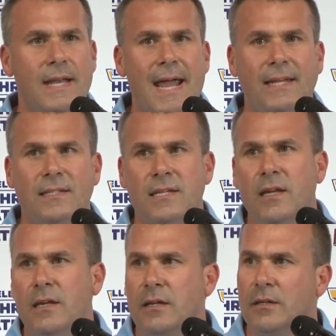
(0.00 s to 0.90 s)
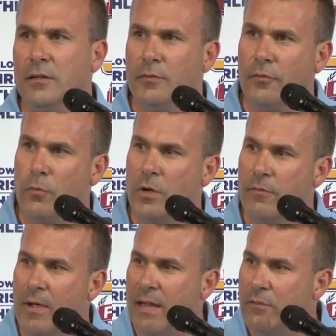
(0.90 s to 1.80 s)
19 of the
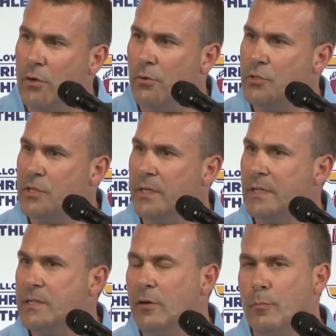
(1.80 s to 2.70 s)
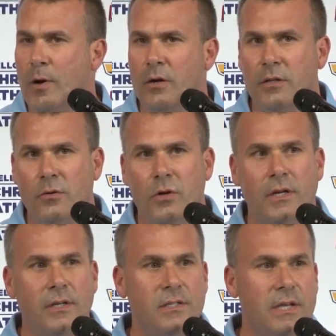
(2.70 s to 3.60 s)
45 coaches that are part of the
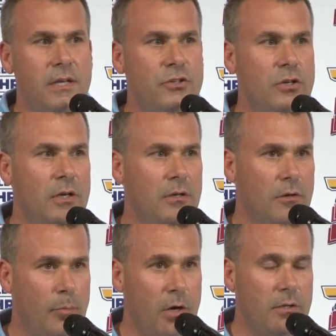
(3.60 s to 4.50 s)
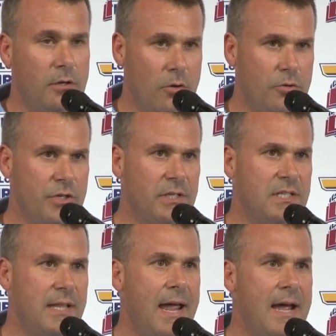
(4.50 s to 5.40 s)
organization or part of the coaching
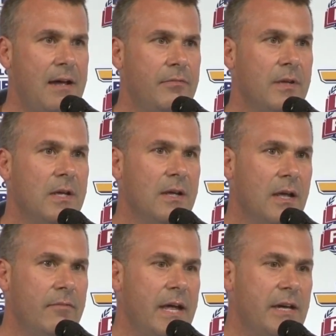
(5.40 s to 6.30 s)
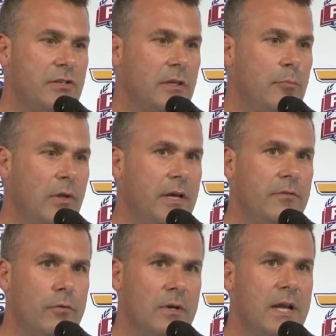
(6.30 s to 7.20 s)
staff have actually
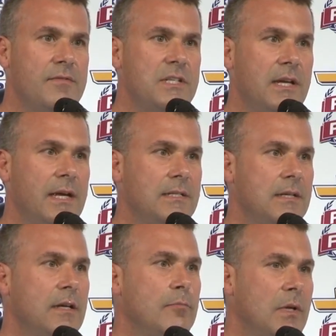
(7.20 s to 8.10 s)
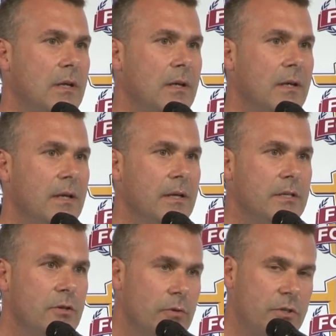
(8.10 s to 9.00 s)
played for an FCA team.
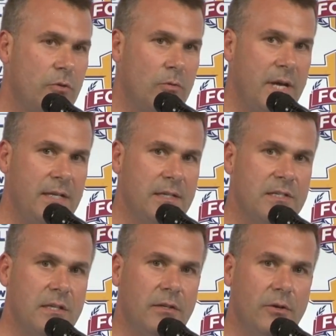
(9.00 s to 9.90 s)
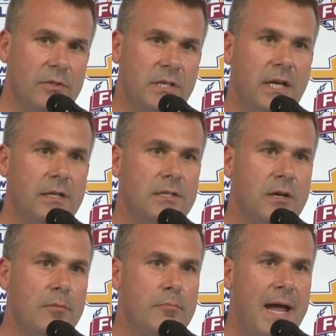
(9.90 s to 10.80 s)
So it's great to see those kids
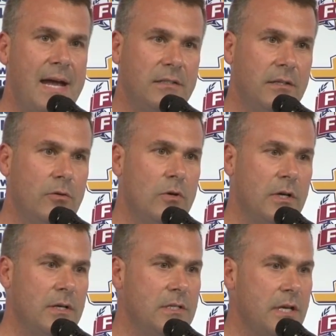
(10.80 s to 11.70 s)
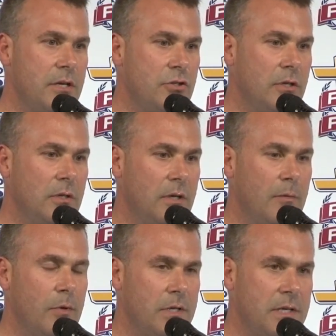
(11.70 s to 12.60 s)
come back to the organization
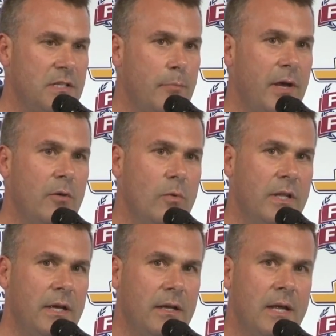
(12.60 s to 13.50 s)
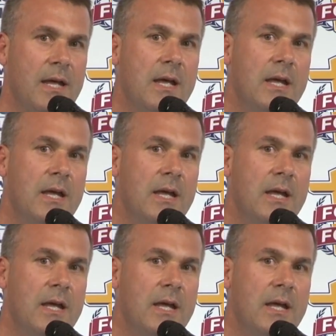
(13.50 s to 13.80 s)
and participate with it.